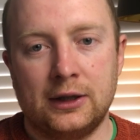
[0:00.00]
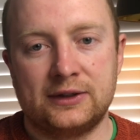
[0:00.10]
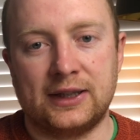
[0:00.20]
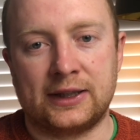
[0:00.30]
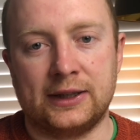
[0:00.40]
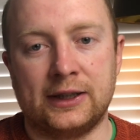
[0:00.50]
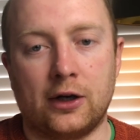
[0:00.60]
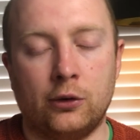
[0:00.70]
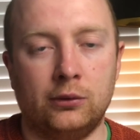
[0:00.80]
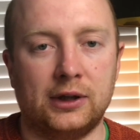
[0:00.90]
seconded
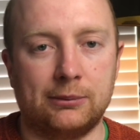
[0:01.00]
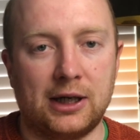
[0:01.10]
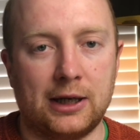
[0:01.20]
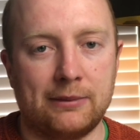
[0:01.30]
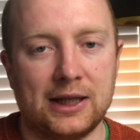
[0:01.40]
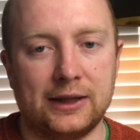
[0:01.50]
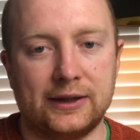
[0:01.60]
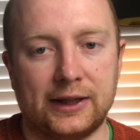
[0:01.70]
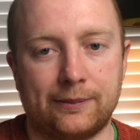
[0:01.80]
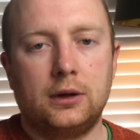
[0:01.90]
only by
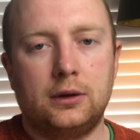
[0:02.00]
melody.